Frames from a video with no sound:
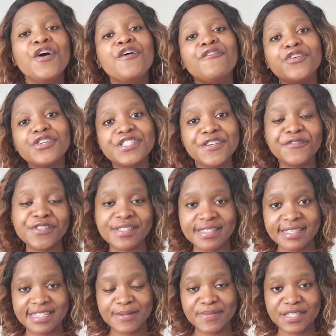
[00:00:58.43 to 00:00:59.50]
for your different
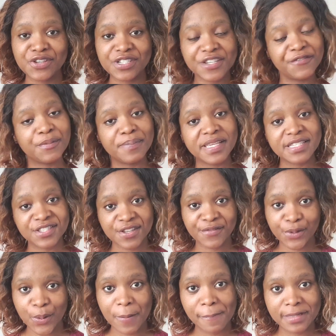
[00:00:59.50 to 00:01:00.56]
systems and your different pieces of
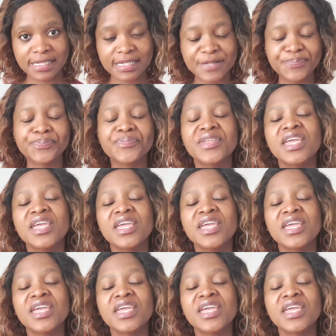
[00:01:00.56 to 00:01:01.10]
equipment.